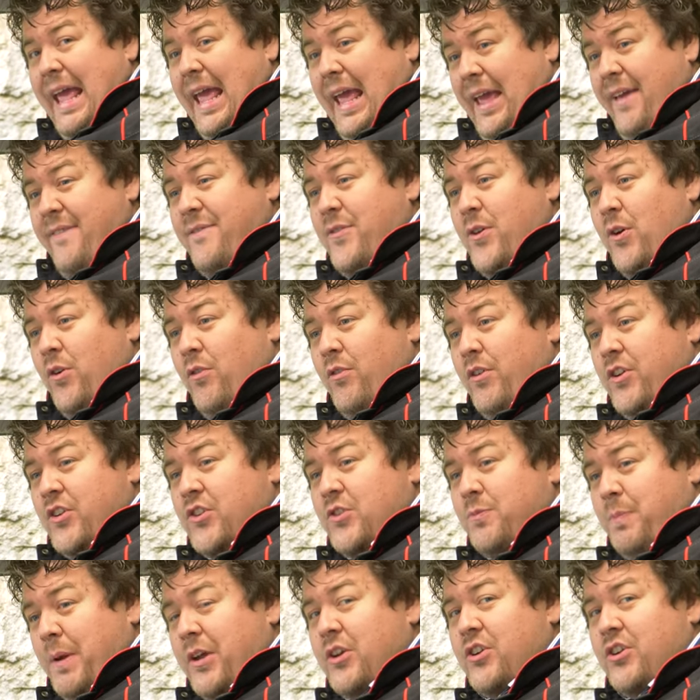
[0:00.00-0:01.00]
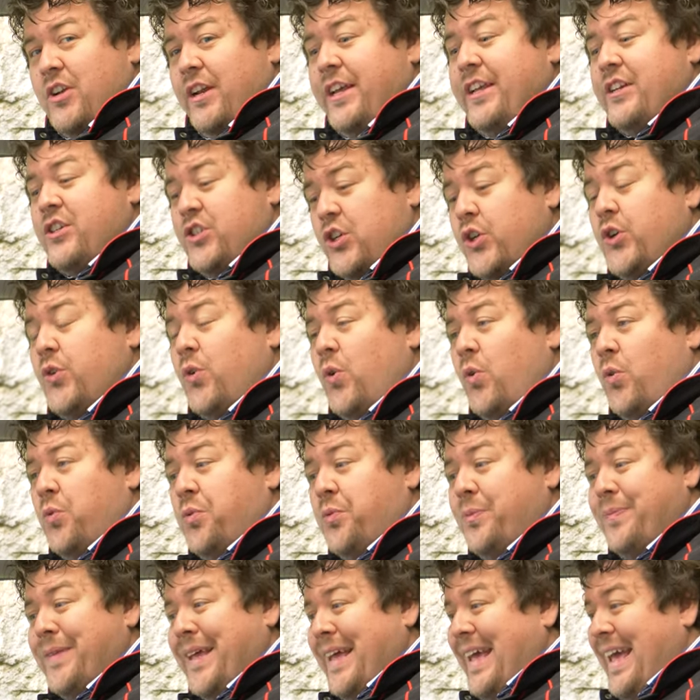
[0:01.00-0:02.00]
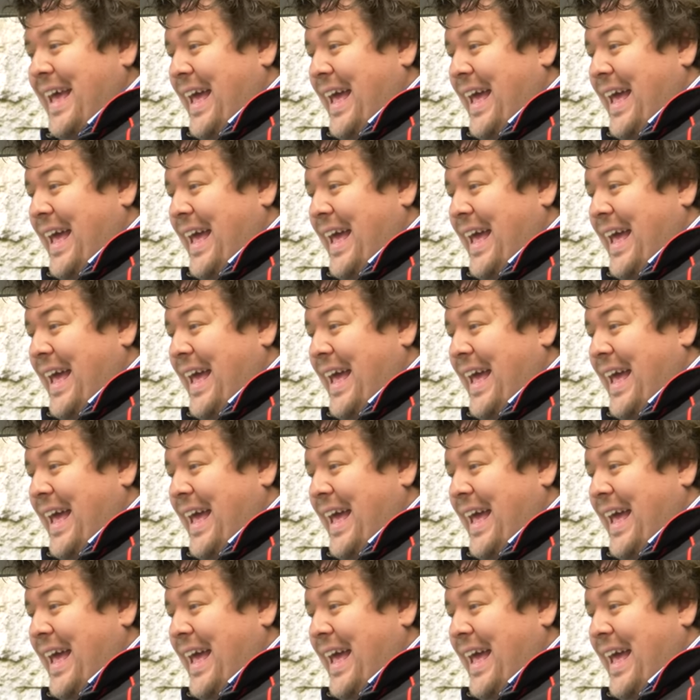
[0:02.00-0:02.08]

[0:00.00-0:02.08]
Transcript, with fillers: if you're especially tall,